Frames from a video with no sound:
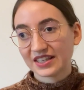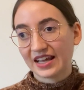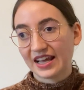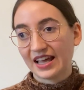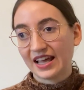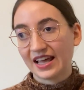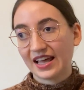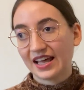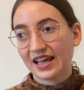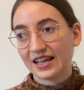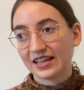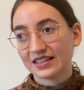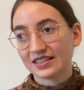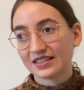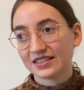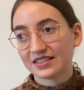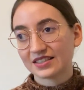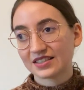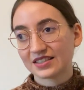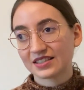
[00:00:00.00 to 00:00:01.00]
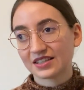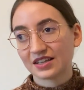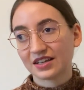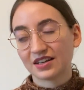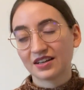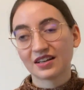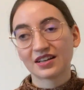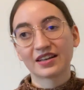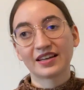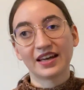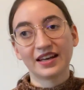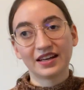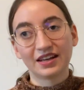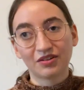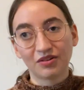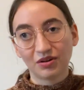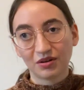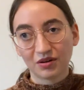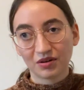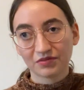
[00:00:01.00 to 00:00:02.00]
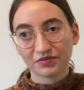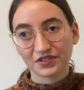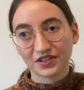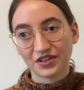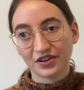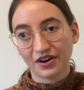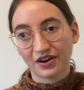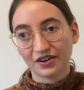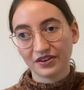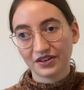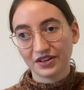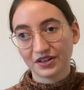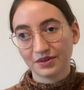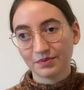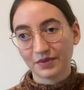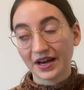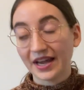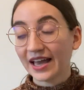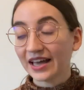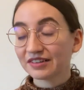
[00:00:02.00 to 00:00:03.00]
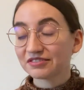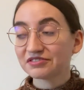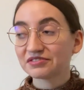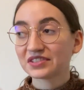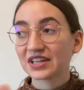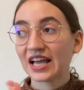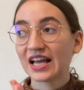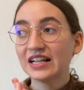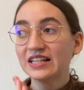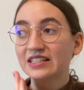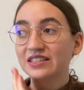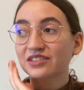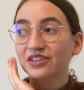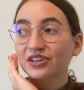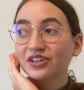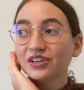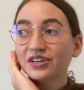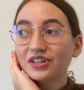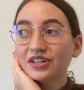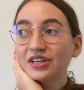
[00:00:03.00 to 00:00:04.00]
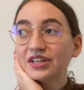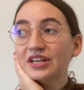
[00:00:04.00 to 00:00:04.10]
and getting all of the yarn in my add-on calendar,